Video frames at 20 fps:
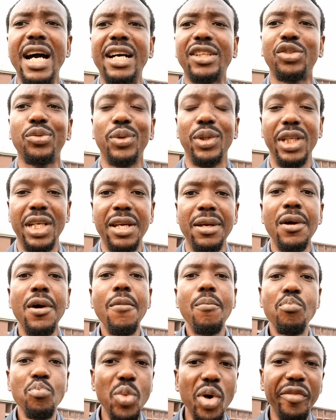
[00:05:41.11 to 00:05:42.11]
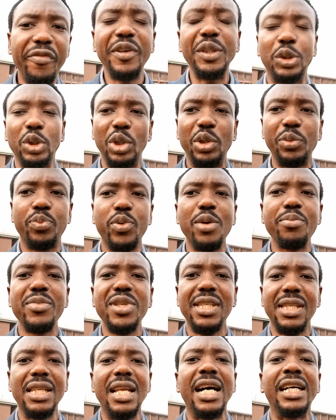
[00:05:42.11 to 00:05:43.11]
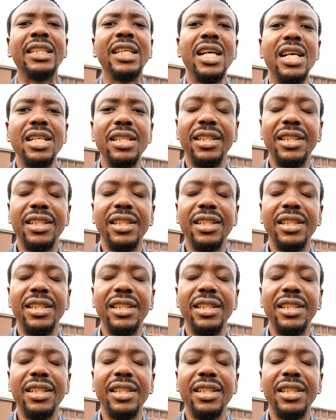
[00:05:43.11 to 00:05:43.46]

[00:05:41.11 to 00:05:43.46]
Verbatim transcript: actually move into the promised land,